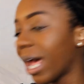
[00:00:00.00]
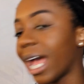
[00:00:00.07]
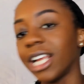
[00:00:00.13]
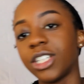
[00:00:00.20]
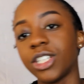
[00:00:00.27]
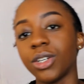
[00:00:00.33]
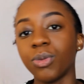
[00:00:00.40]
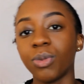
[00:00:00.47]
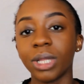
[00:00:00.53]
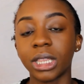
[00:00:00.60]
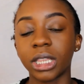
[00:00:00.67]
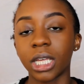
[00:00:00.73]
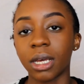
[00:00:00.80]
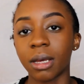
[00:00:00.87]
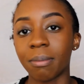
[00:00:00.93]
I do
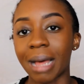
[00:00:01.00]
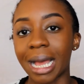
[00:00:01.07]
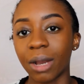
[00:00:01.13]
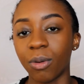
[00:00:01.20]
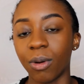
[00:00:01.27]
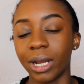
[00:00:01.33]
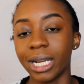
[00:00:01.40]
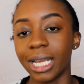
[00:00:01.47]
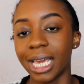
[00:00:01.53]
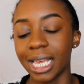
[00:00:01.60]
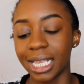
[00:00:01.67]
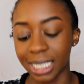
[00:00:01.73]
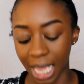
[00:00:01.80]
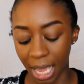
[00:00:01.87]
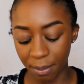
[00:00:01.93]
with the M.A.C one
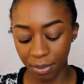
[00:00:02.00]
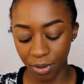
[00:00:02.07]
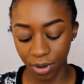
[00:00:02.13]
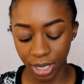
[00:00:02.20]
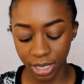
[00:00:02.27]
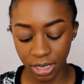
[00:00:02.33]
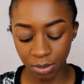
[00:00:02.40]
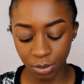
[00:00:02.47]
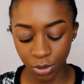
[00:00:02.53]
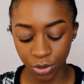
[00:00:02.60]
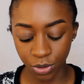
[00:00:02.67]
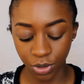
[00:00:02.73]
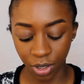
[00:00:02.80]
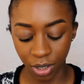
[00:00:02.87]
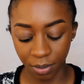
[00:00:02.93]
is I put a small
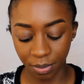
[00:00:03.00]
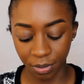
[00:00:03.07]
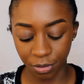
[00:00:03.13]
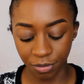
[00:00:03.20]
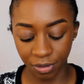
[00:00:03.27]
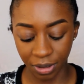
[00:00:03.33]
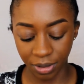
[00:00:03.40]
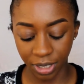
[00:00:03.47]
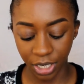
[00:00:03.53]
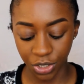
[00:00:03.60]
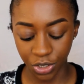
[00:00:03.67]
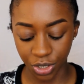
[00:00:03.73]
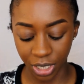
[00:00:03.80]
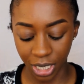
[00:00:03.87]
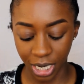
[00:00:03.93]
dollop of
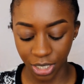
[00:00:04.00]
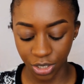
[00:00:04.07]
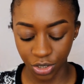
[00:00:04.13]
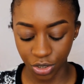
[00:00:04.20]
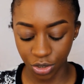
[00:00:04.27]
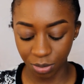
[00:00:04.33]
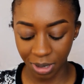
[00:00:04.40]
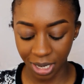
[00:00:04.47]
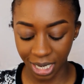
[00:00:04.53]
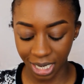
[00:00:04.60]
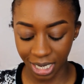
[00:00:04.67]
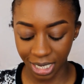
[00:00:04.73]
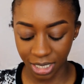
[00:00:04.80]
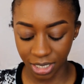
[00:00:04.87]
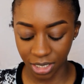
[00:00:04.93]
foundation in just to make
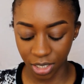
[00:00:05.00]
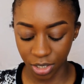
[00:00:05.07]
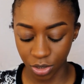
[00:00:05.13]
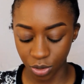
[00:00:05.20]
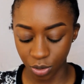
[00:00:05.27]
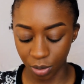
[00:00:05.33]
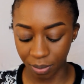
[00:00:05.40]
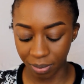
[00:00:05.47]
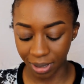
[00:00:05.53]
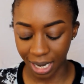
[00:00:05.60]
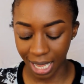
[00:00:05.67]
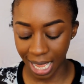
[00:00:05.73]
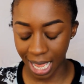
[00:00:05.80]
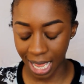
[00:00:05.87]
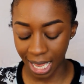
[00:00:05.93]
it easier to
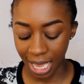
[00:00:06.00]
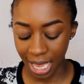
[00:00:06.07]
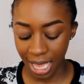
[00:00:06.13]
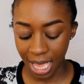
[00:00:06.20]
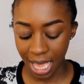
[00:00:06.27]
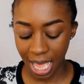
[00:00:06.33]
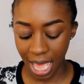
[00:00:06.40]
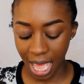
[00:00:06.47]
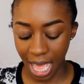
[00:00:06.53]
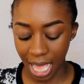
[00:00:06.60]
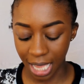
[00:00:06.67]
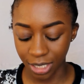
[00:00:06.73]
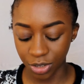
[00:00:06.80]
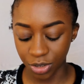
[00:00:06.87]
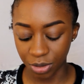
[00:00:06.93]
apply
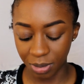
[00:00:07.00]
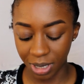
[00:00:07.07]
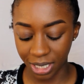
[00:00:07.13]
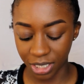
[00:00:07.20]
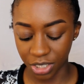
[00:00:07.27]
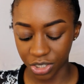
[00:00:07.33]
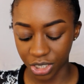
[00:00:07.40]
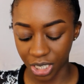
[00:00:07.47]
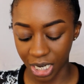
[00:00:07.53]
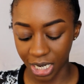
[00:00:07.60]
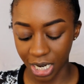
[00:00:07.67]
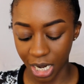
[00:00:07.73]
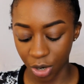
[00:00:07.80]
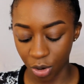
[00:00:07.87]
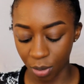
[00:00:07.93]
and to make the shade
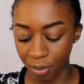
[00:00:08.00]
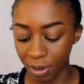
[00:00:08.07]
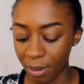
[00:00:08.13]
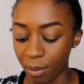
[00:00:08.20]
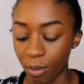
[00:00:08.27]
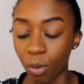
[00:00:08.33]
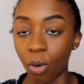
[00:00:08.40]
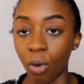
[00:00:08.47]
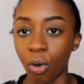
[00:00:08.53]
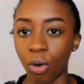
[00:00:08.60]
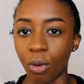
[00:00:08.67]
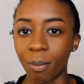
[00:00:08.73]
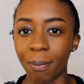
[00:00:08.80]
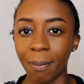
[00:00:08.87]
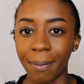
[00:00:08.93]
a little bit
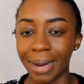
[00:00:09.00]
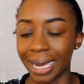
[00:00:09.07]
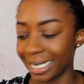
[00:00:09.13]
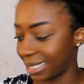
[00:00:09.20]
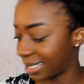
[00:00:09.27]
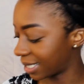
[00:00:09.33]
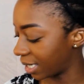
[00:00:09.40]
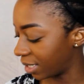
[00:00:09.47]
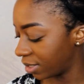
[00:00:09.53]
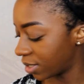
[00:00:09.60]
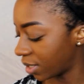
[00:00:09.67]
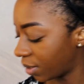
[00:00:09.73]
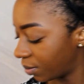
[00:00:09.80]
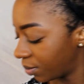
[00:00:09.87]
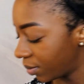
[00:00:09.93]
more my skin
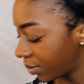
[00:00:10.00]
tone.